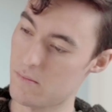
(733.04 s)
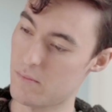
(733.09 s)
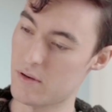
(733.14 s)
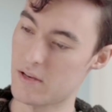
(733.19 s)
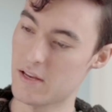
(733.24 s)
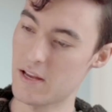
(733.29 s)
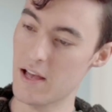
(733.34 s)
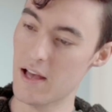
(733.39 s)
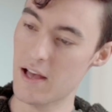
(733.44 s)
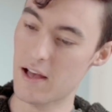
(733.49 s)

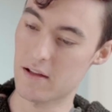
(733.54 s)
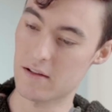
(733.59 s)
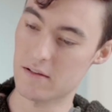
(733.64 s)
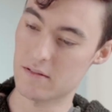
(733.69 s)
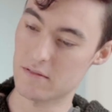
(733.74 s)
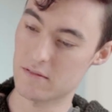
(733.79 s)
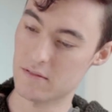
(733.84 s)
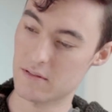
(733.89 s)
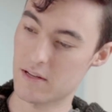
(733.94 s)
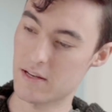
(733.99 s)
But yeah,
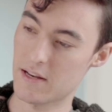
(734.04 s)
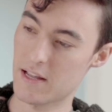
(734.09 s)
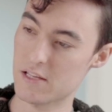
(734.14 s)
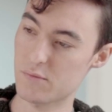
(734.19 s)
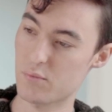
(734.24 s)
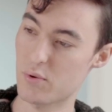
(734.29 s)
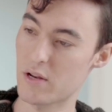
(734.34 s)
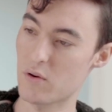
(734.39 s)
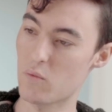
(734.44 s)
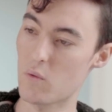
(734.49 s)
connects
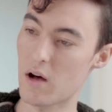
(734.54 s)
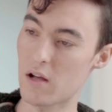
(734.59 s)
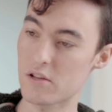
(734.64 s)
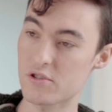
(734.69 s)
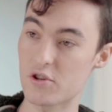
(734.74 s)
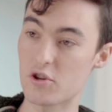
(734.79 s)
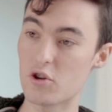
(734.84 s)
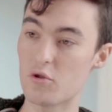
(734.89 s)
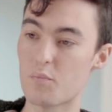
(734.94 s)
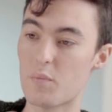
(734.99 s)
pretty well.
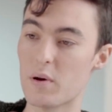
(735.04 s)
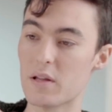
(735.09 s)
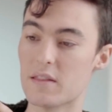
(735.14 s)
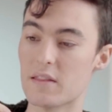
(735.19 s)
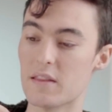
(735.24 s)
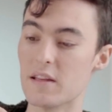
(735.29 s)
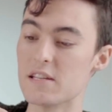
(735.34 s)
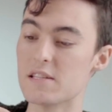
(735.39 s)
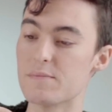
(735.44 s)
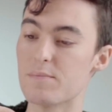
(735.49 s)
So you'd
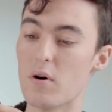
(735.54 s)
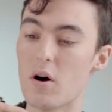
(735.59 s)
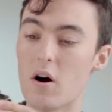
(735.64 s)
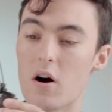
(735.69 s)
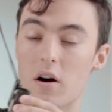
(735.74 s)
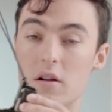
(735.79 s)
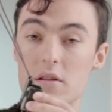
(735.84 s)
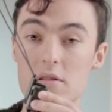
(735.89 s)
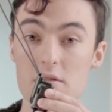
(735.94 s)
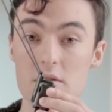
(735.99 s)
put this
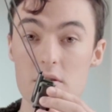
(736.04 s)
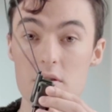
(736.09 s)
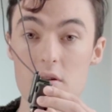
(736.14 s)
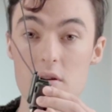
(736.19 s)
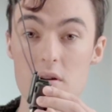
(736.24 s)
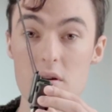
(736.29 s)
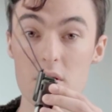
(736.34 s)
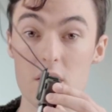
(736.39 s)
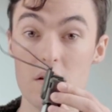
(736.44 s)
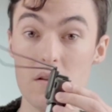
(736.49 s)
part,
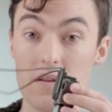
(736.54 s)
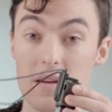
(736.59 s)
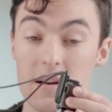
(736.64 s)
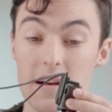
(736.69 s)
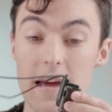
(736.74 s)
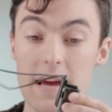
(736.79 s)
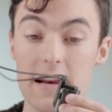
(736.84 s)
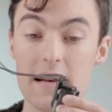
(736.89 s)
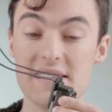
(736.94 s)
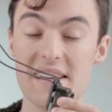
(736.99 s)
the
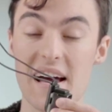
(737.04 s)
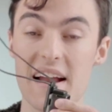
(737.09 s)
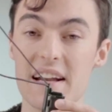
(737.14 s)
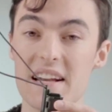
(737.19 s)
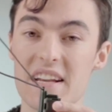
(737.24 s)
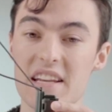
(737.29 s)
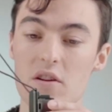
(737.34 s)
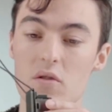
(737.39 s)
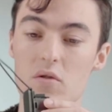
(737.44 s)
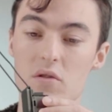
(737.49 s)
necklace,
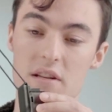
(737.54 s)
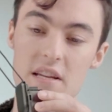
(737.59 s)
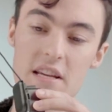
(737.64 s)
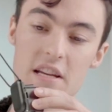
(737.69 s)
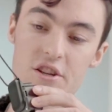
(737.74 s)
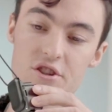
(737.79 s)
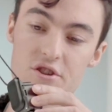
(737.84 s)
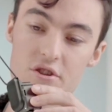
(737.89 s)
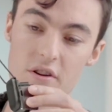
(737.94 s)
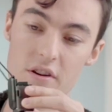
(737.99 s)
under your
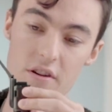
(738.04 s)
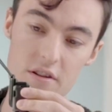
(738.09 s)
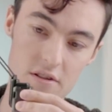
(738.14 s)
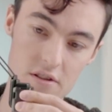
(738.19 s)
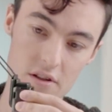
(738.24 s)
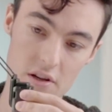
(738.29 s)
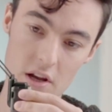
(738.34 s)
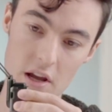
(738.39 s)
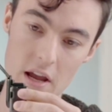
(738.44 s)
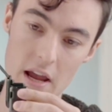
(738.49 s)

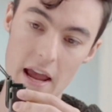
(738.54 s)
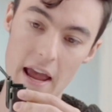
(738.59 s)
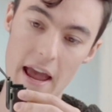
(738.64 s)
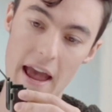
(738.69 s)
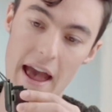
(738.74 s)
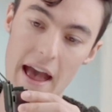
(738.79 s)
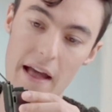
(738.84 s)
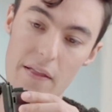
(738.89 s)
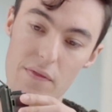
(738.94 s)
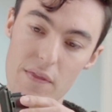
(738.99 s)
t-shirt,
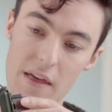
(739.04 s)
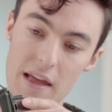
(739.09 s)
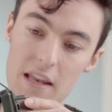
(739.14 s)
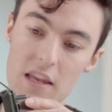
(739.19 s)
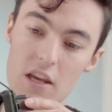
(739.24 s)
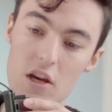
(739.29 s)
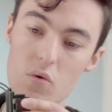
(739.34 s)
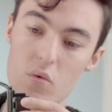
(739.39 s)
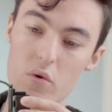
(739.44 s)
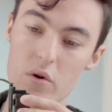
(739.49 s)
and
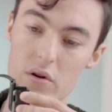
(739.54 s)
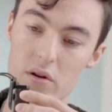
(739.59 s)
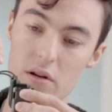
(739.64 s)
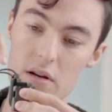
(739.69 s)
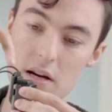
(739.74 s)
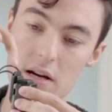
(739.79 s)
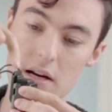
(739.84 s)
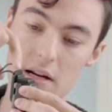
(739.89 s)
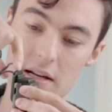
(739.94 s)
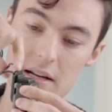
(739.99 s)
then you would
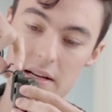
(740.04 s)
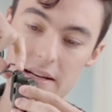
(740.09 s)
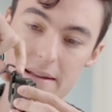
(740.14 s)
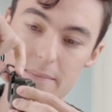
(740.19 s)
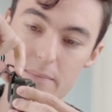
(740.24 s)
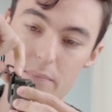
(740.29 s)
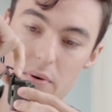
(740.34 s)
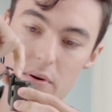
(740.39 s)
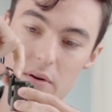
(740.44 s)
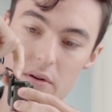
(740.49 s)

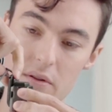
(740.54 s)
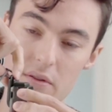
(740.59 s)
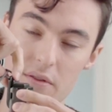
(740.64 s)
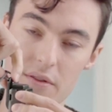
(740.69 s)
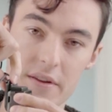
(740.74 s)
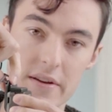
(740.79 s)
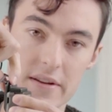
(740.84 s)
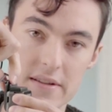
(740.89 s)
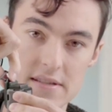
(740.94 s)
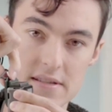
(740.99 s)
clip
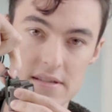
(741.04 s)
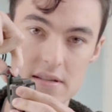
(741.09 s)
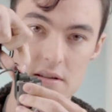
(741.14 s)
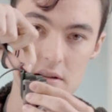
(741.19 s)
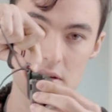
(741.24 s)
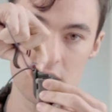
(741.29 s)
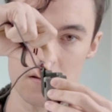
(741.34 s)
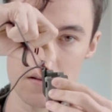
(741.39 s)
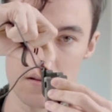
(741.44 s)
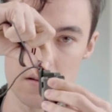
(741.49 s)
this
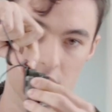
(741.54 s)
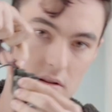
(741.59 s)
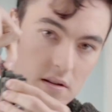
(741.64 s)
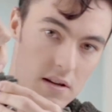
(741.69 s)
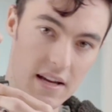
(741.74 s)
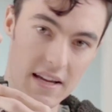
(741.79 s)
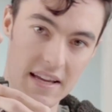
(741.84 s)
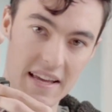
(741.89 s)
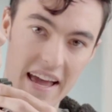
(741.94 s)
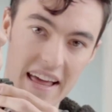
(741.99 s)

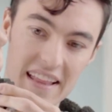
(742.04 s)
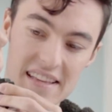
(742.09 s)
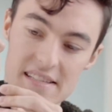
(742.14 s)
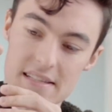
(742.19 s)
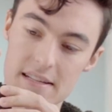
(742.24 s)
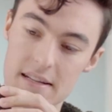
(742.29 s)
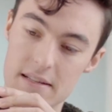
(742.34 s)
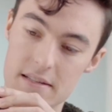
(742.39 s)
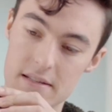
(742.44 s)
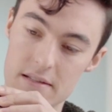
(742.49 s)

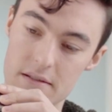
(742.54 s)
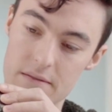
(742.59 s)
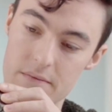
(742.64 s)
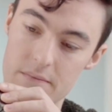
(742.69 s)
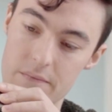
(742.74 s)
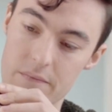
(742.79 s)
against it.